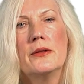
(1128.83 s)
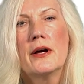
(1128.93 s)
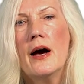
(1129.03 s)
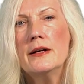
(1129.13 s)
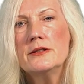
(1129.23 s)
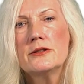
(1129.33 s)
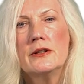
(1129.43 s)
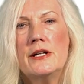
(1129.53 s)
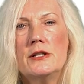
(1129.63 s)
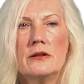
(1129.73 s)
The
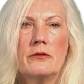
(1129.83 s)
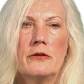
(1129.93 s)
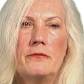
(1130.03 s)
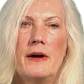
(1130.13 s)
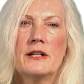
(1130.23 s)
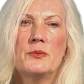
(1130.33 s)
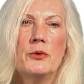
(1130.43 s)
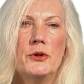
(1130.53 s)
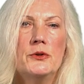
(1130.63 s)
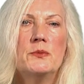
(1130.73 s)
constellation of effects
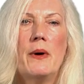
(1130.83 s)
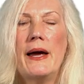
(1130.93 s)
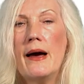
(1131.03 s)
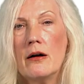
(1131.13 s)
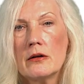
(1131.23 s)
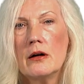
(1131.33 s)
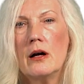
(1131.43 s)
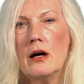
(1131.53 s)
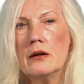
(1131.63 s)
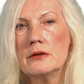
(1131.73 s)
produced by
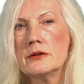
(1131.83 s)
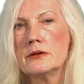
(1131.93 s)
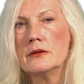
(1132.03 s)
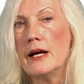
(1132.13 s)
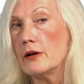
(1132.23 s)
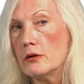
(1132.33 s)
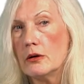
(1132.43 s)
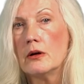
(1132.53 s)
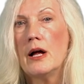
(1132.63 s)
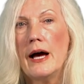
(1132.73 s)
alcohols like
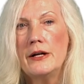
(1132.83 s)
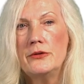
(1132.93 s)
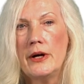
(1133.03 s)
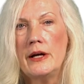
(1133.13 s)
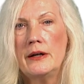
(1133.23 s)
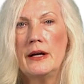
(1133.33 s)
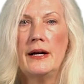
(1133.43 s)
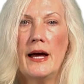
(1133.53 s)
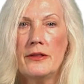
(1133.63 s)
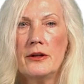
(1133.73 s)
chloral hydrate
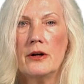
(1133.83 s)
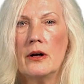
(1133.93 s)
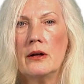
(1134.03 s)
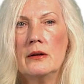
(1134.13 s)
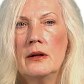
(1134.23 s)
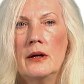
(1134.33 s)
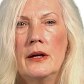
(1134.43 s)
and ethanol